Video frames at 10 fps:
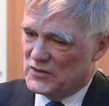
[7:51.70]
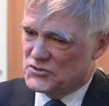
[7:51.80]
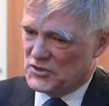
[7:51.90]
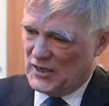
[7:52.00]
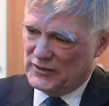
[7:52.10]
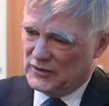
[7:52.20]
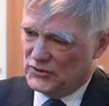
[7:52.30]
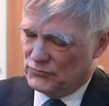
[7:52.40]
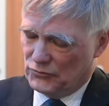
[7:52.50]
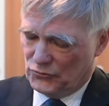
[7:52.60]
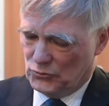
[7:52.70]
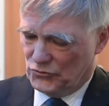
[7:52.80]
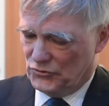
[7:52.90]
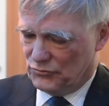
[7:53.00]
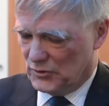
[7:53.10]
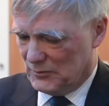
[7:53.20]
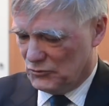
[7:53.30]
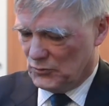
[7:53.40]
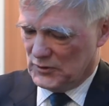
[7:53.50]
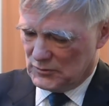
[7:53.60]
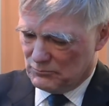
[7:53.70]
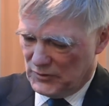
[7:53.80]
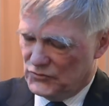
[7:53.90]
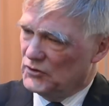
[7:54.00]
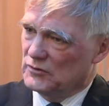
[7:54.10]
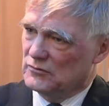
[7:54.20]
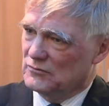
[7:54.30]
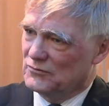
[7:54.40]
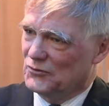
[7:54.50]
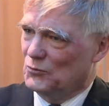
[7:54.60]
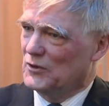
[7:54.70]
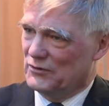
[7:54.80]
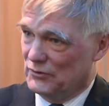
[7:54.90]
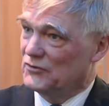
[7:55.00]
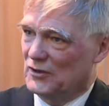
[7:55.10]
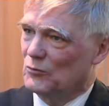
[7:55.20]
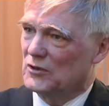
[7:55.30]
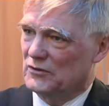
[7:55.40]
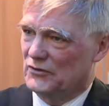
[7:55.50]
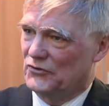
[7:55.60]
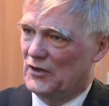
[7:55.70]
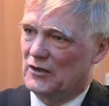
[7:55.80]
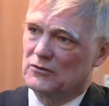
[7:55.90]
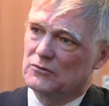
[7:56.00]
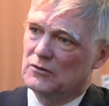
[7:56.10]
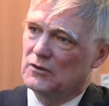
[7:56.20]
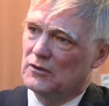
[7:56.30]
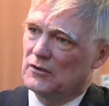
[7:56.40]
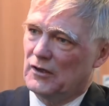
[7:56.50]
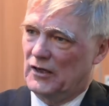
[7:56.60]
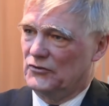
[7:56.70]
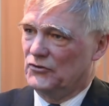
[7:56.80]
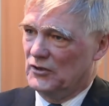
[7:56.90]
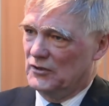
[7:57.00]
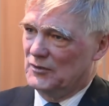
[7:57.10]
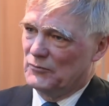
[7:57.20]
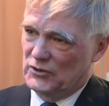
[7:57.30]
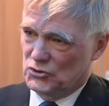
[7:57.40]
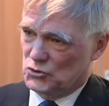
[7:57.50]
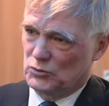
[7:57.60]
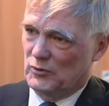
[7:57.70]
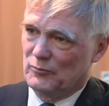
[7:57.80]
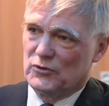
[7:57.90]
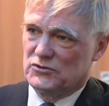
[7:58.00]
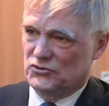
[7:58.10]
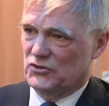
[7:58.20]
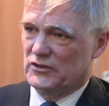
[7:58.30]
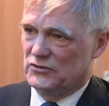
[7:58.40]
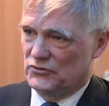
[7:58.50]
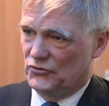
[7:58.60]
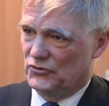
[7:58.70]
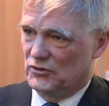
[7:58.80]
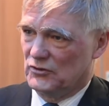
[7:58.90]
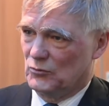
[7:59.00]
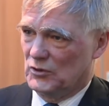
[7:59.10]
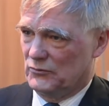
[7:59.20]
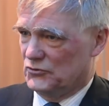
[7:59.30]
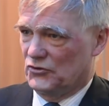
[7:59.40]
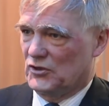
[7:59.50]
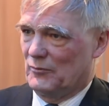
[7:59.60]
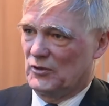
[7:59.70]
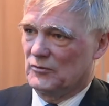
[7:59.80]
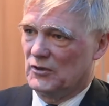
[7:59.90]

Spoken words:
is to allocate its resources really between competing for the way the retail world is now and in making sure we emerge as leaders in the world which is coming.